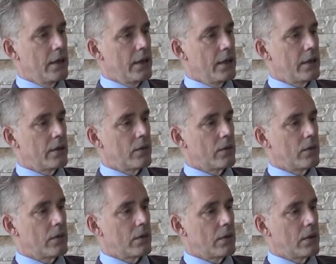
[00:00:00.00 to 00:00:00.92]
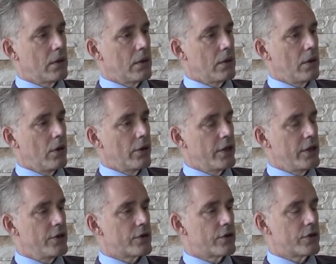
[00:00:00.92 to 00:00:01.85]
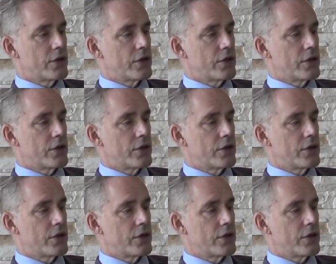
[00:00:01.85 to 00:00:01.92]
on the Eastern